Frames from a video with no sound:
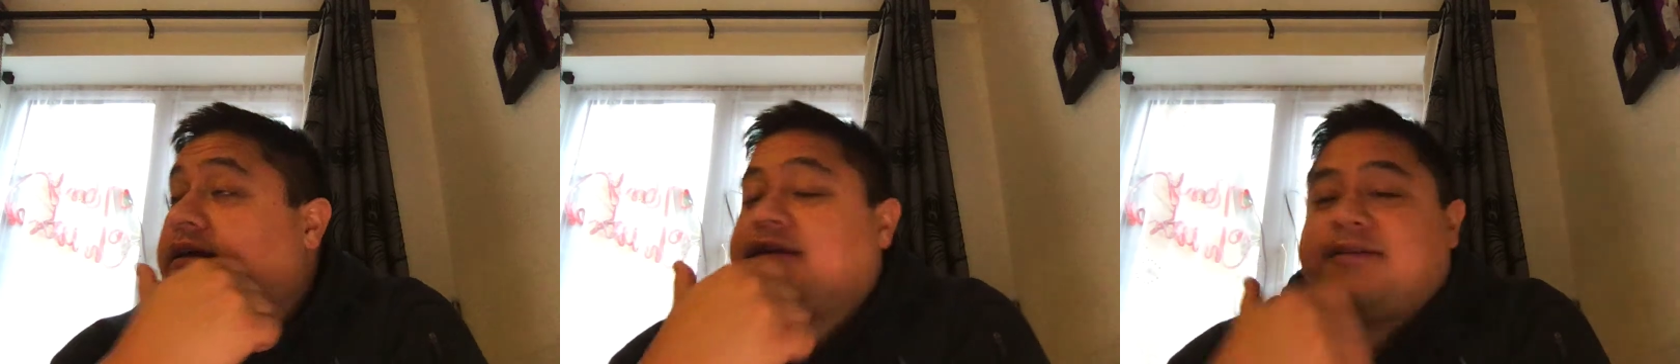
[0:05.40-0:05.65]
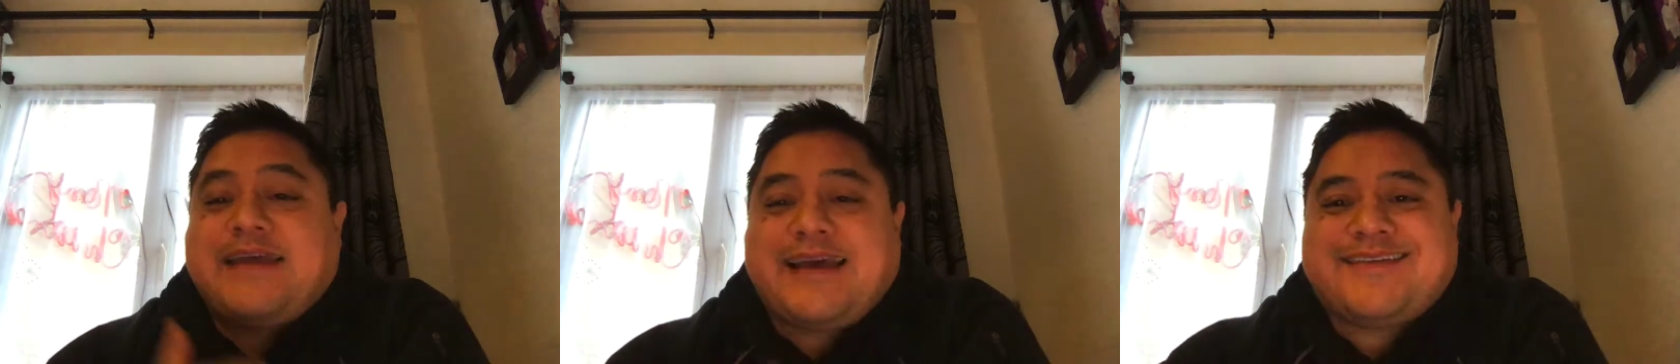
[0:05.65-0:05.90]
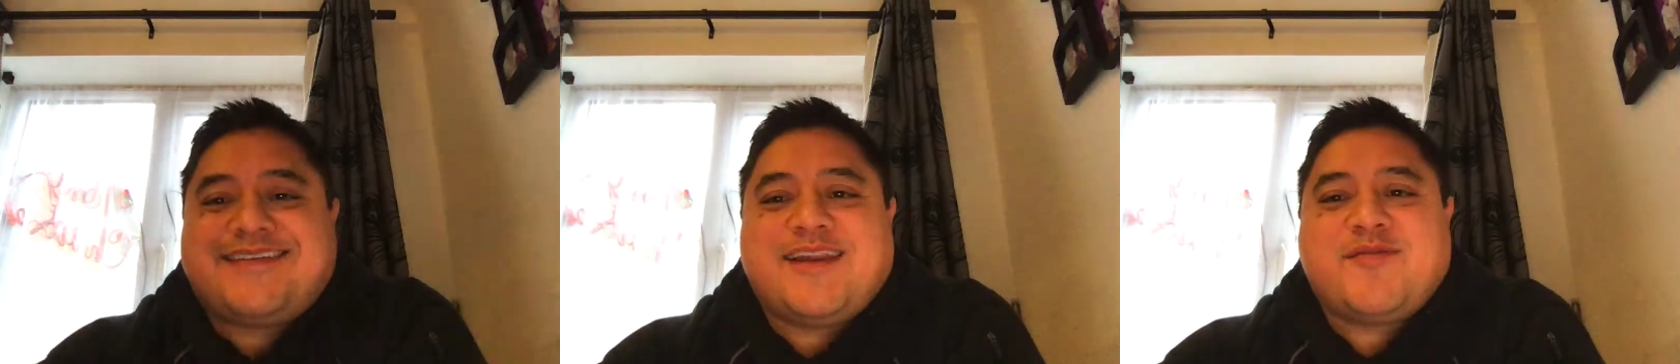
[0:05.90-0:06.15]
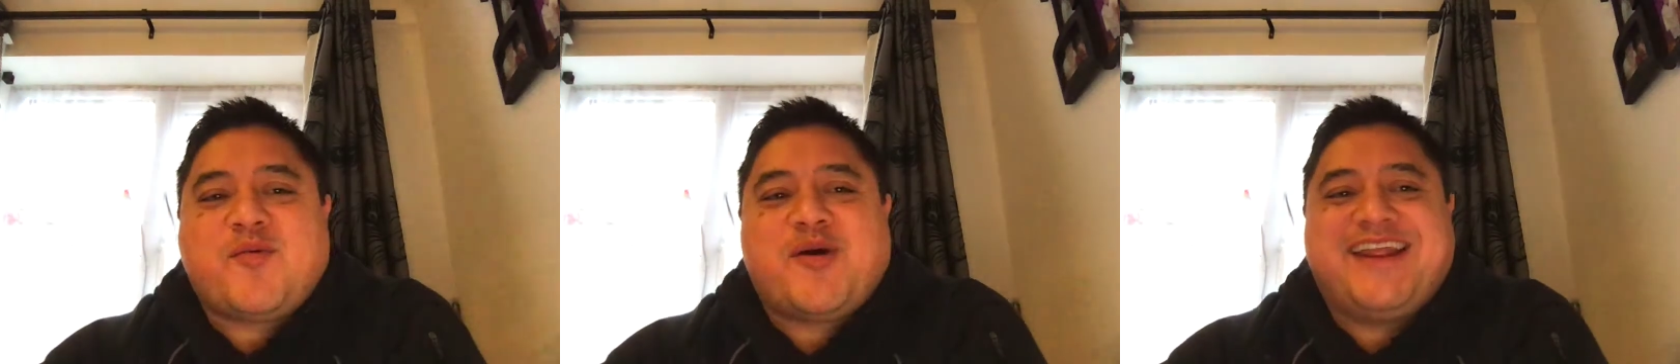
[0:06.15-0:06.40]
Zach's
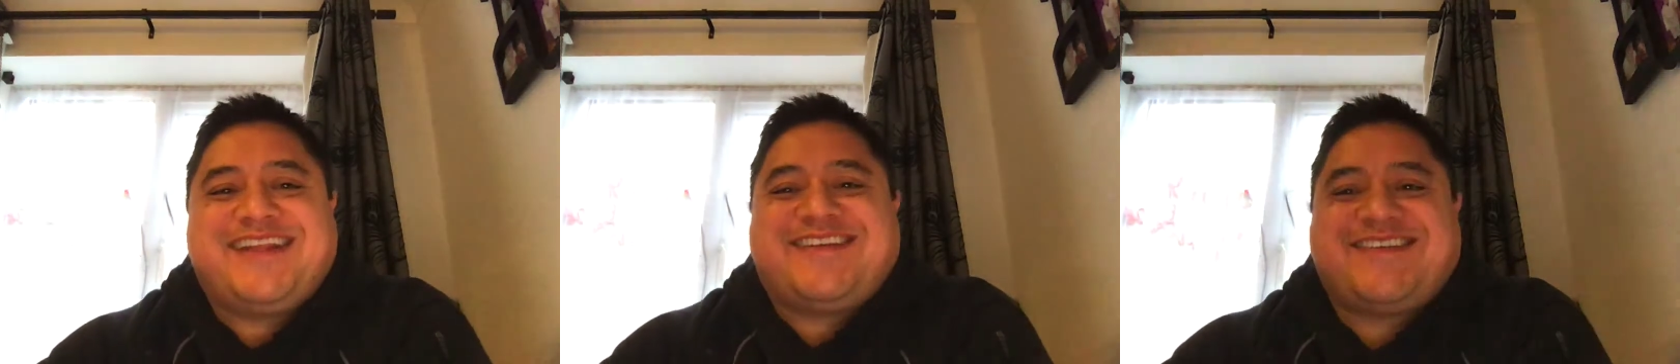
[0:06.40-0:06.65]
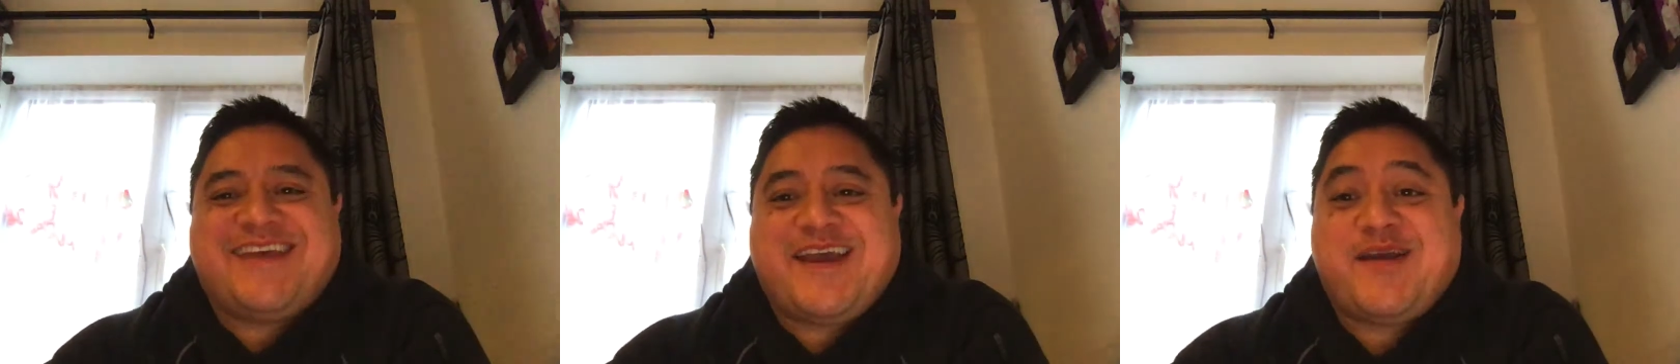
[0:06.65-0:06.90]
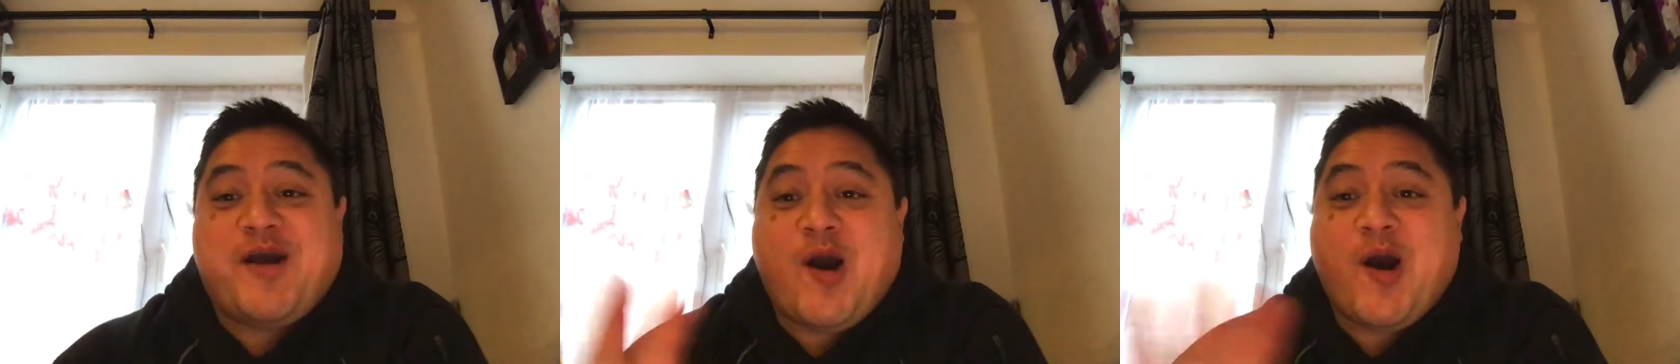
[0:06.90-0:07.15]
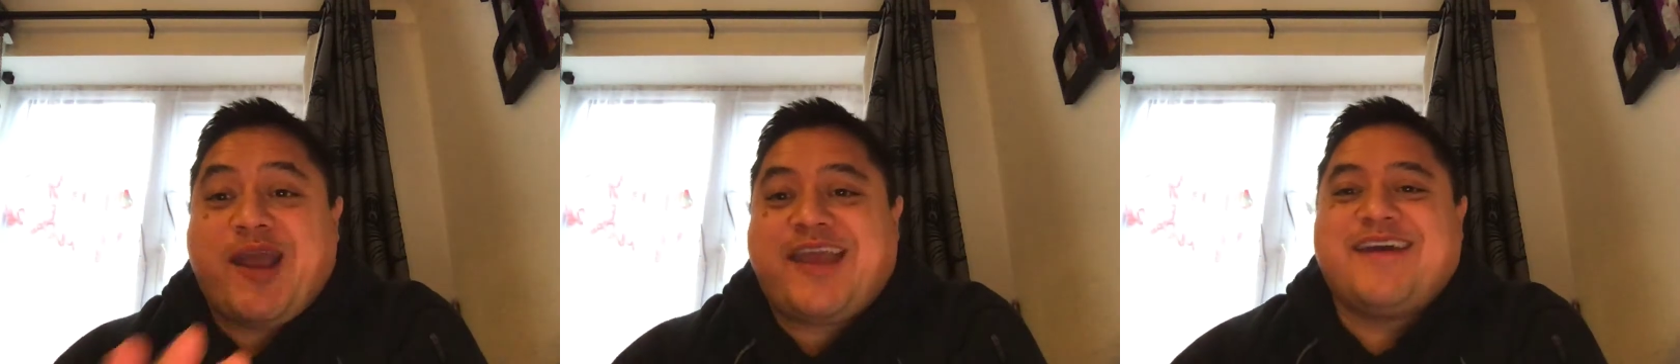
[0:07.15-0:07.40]
telling me what to say.
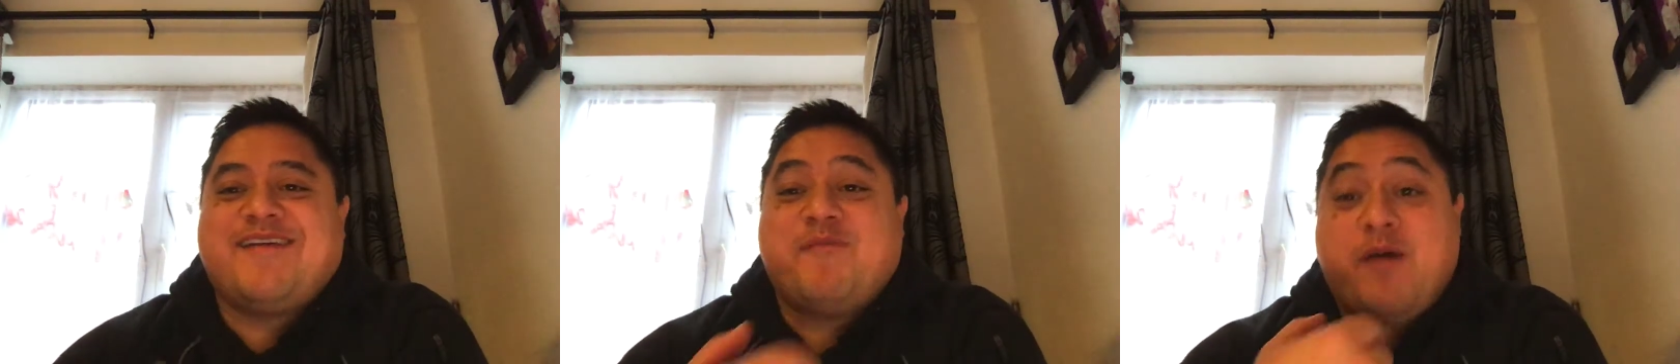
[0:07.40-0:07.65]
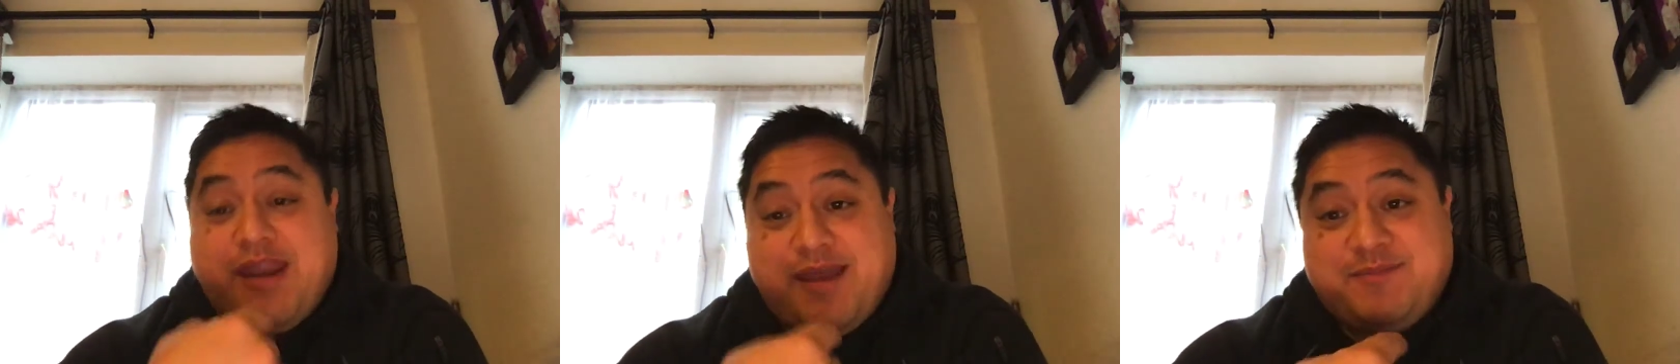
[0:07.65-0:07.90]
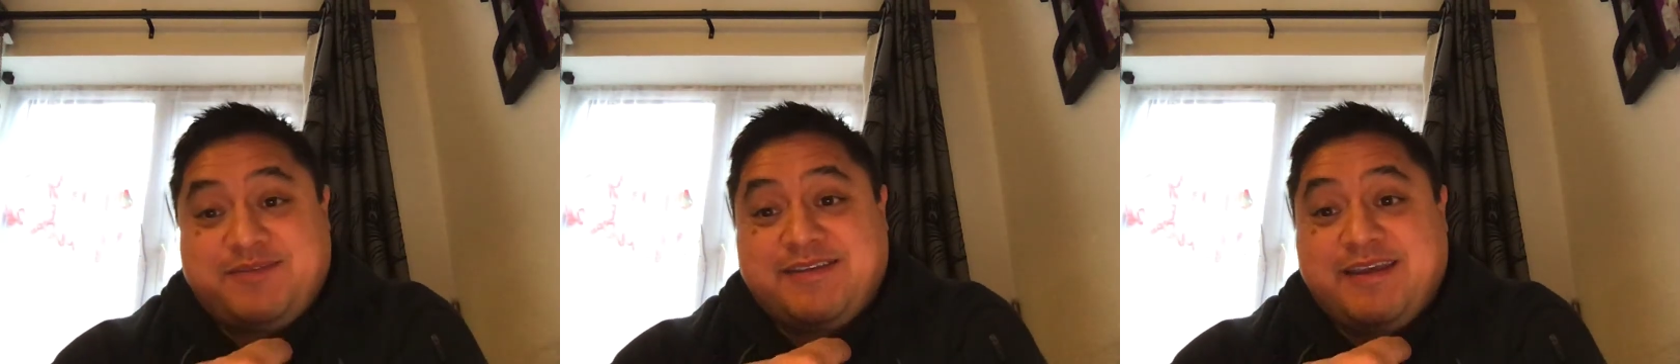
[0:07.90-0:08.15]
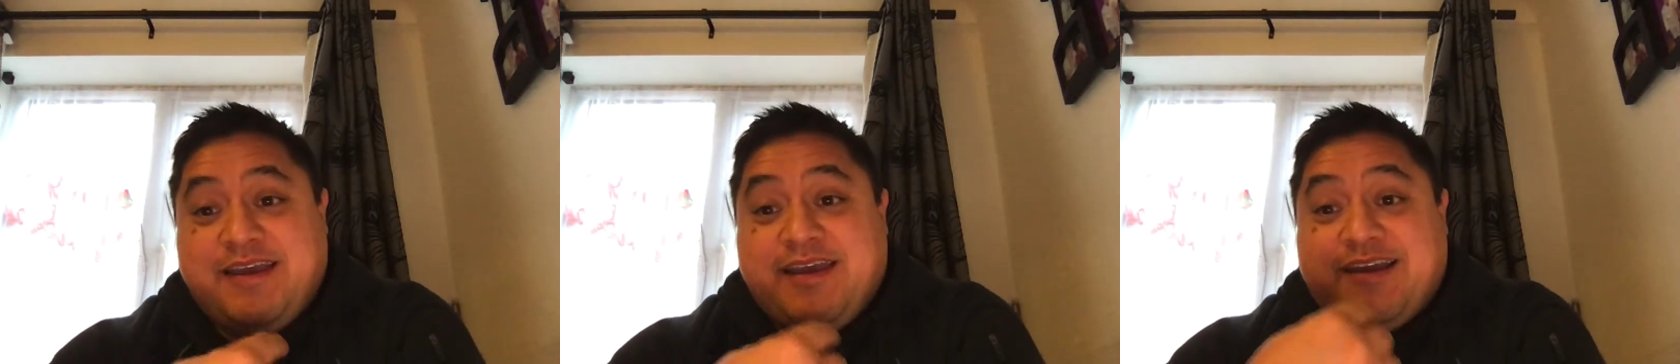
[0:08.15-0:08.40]
Hi, my name's
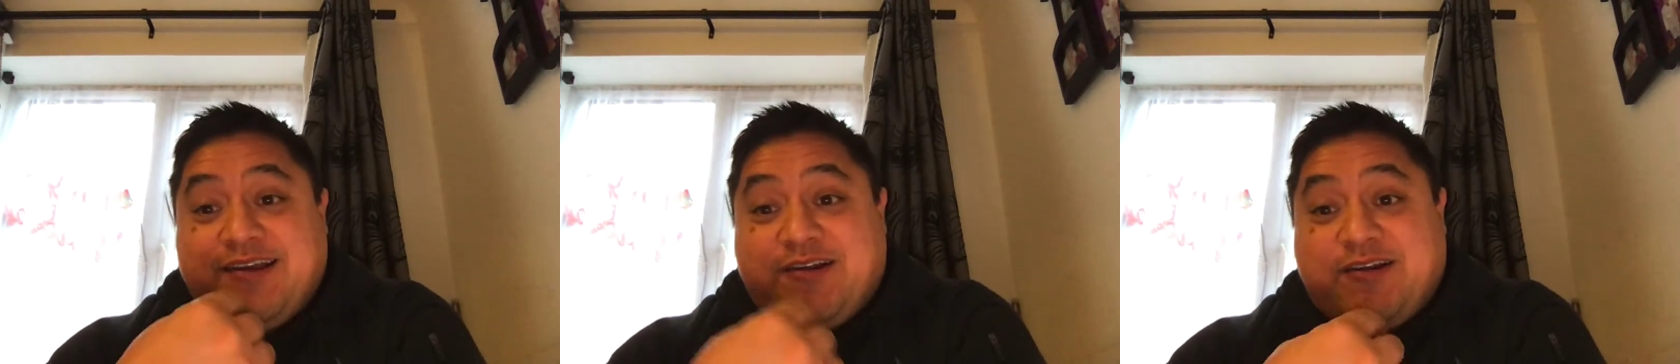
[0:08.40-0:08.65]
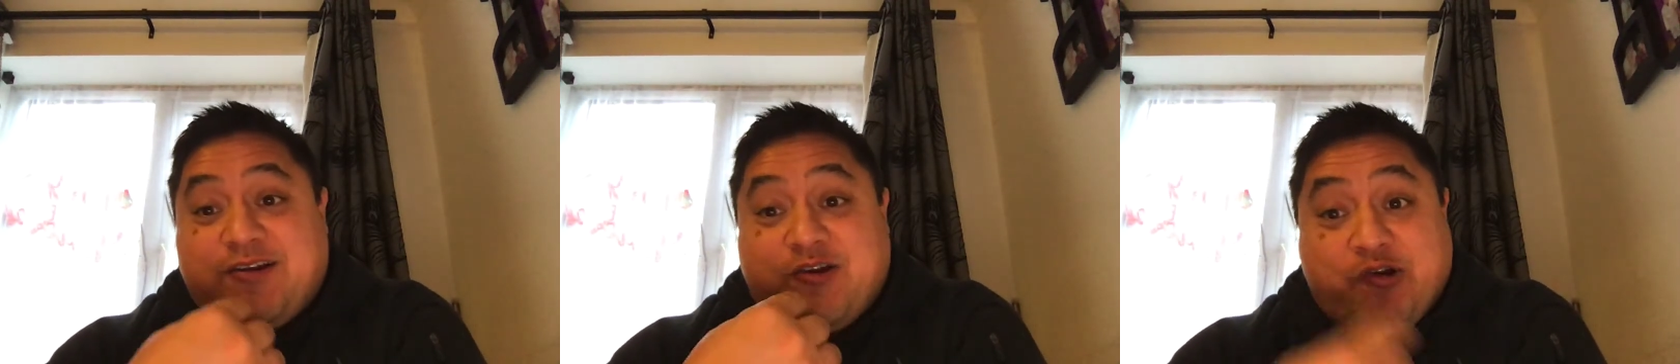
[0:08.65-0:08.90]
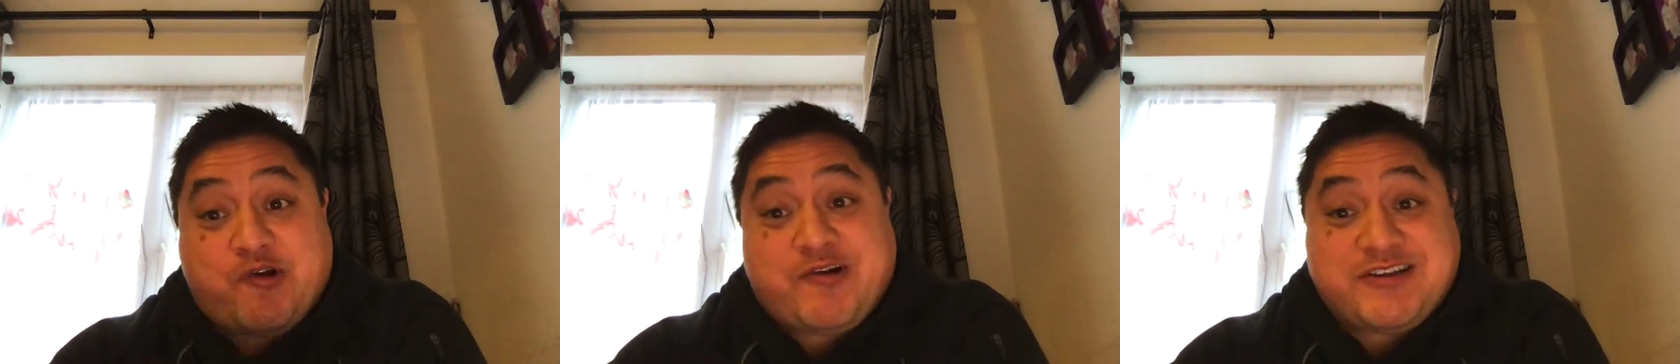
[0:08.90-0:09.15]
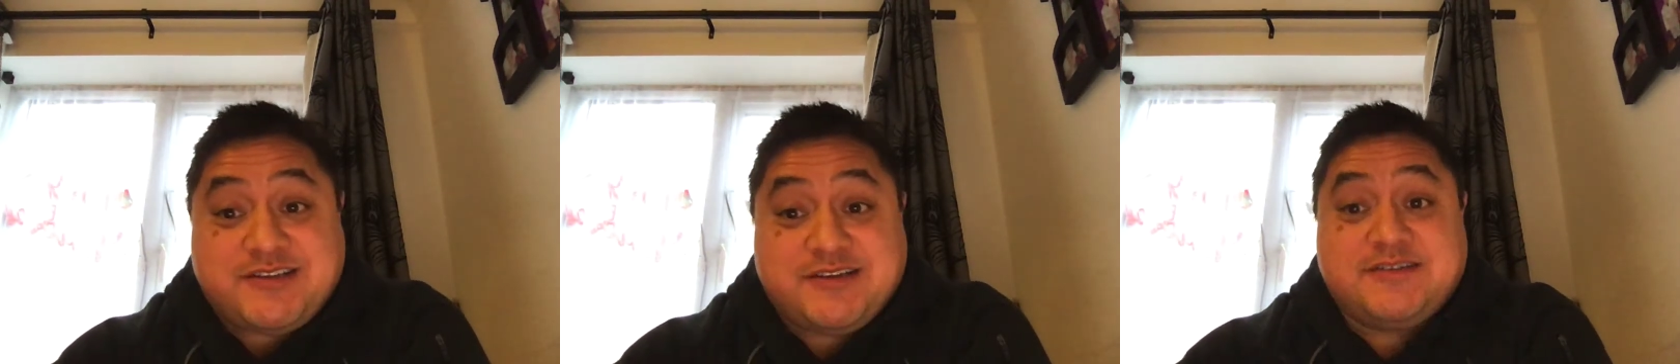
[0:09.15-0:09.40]

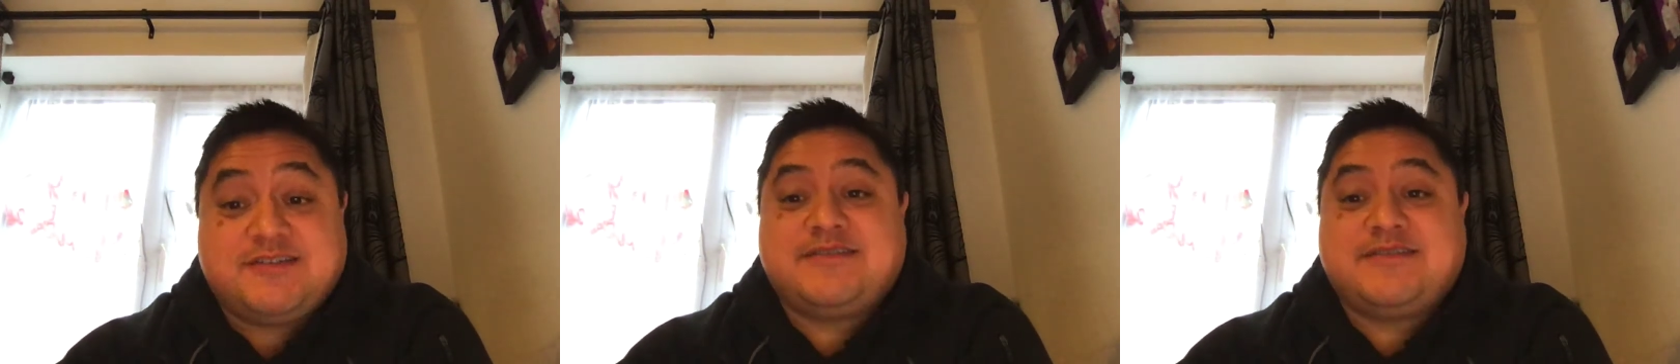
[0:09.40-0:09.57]
Kristen.